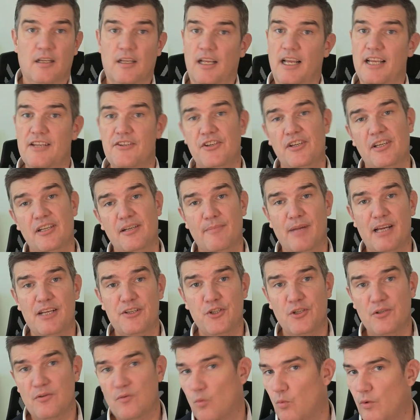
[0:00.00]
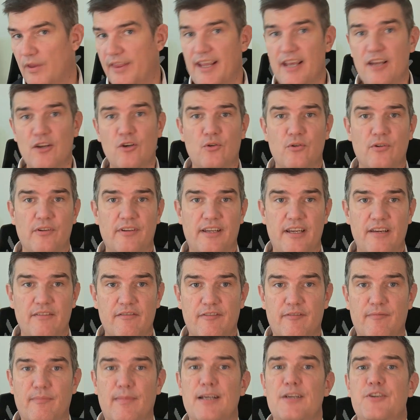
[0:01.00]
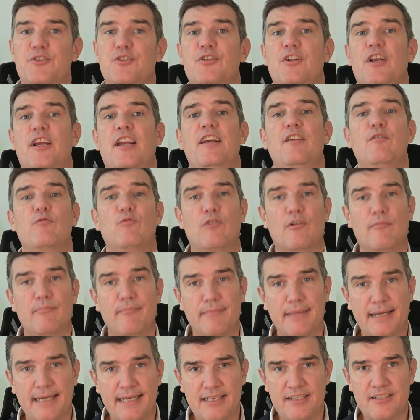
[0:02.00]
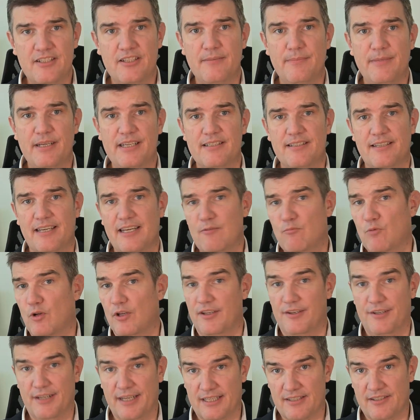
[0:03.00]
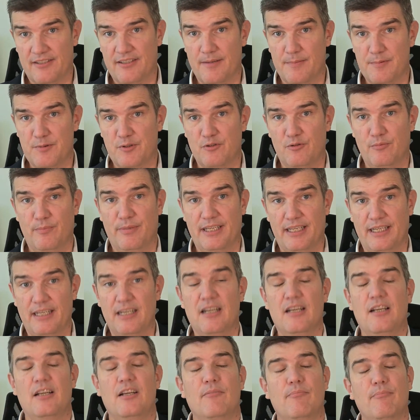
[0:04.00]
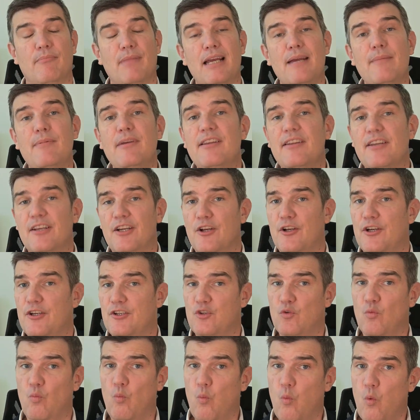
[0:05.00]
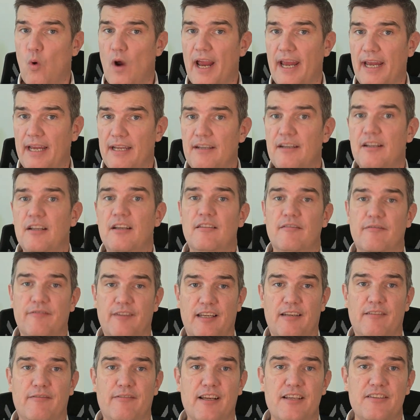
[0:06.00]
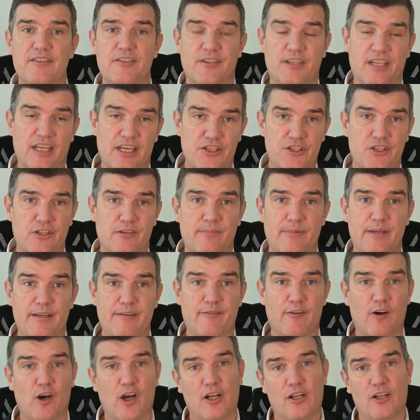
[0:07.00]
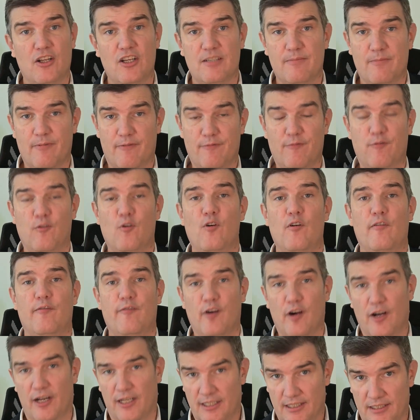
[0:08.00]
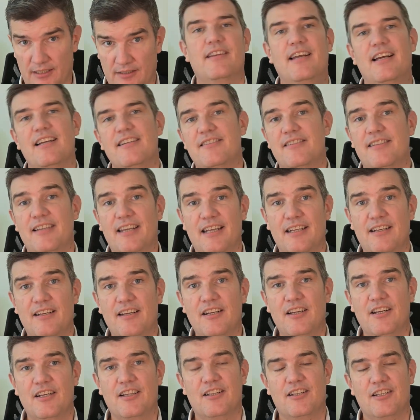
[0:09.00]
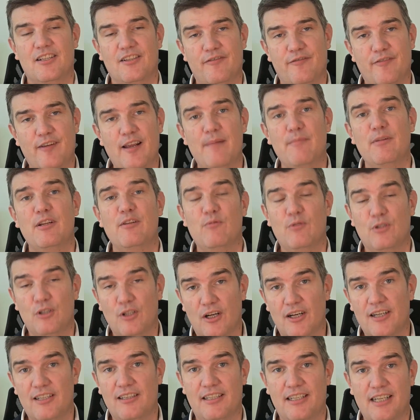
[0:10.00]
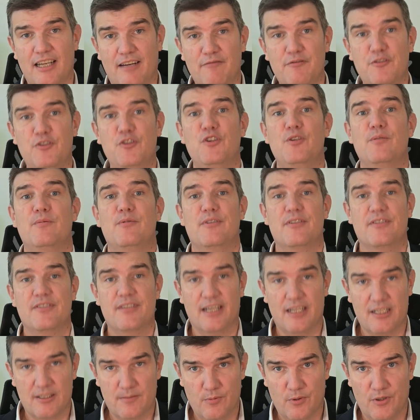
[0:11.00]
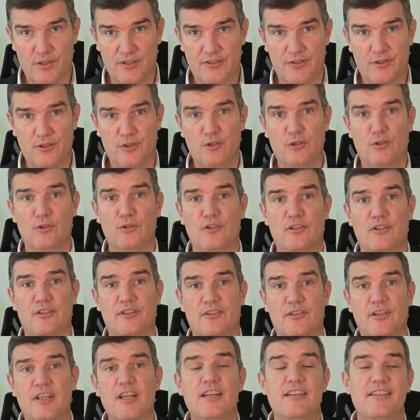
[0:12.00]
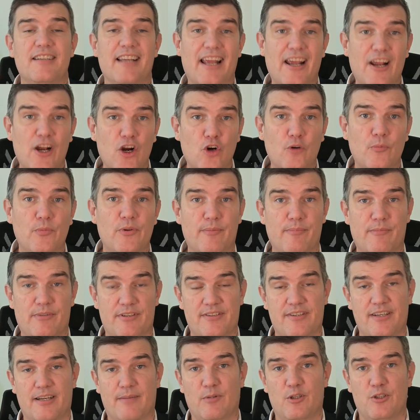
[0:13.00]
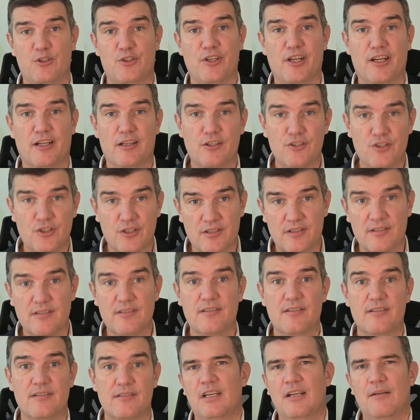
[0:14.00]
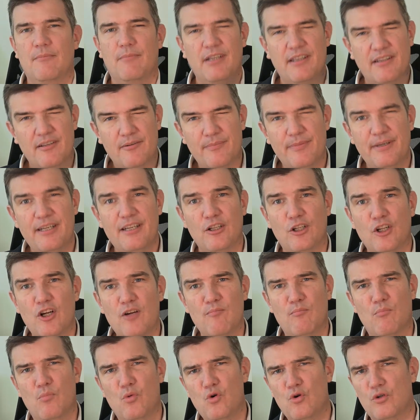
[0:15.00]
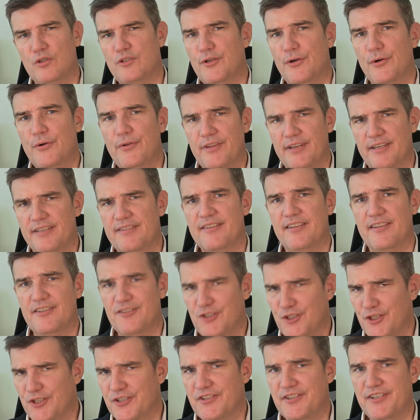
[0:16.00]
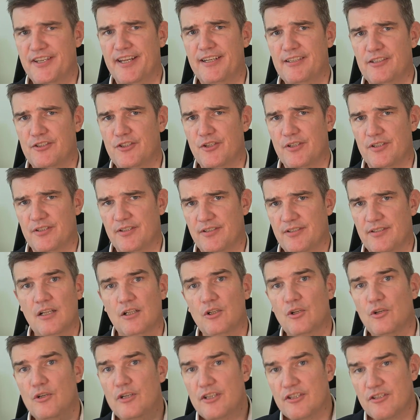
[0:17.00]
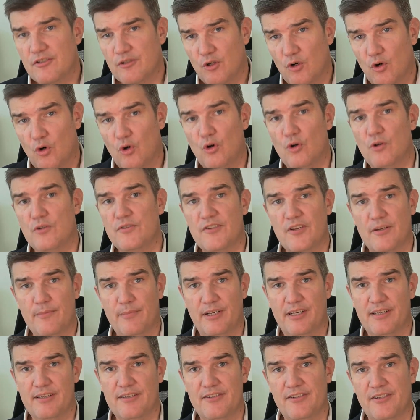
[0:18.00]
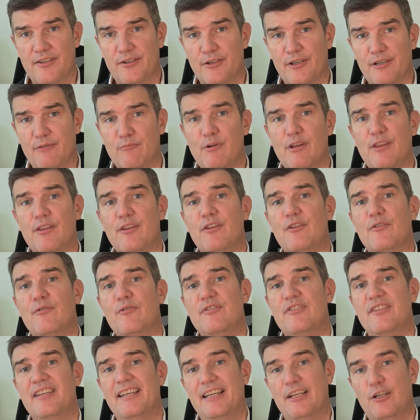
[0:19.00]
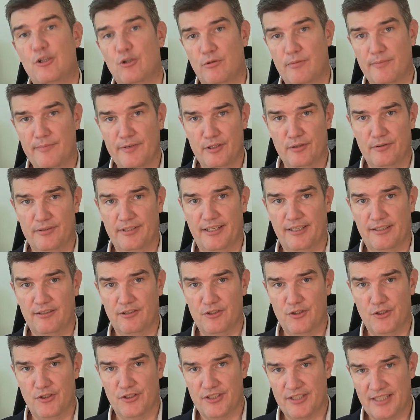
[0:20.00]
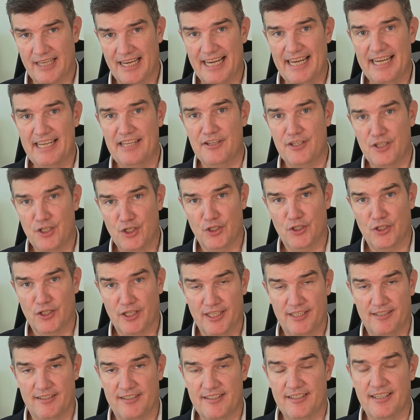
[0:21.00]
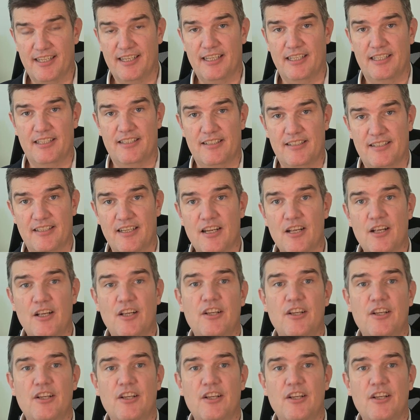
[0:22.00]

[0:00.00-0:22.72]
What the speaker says: As you can imagine, without all of the information, it remains to be seen what the next steps will be. Maybe they're going to wait for the investigation to be finalised before filing. That said, the family will likely have numerous experts to call on to help them establish negligence. But there'll be a lot more to this than just negligence. Lawyers will also be considering whether there was any criminal negligence in the United States.